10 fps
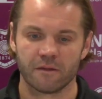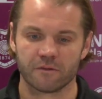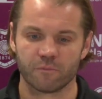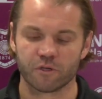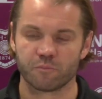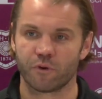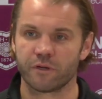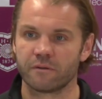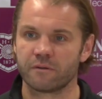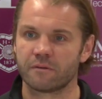much
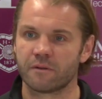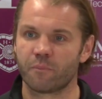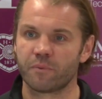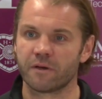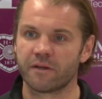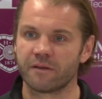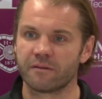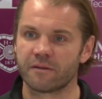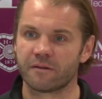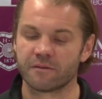point appealing it.
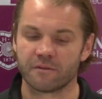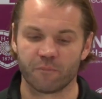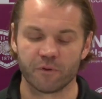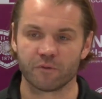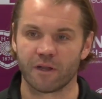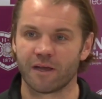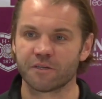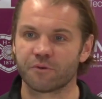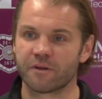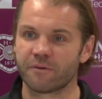You know, I appealed the
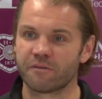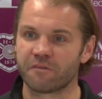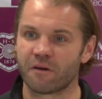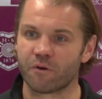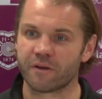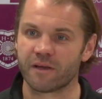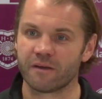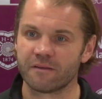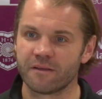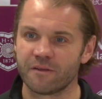last one that went for
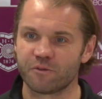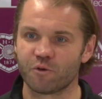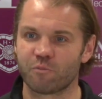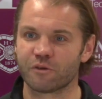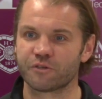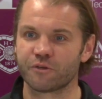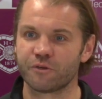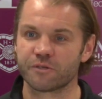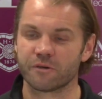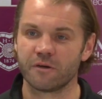
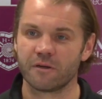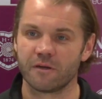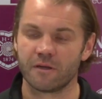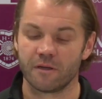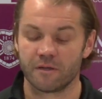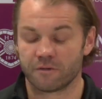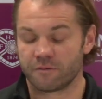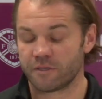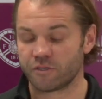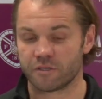1-2, so
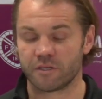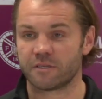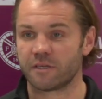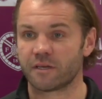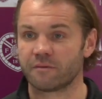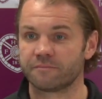sometimes you just need to take it.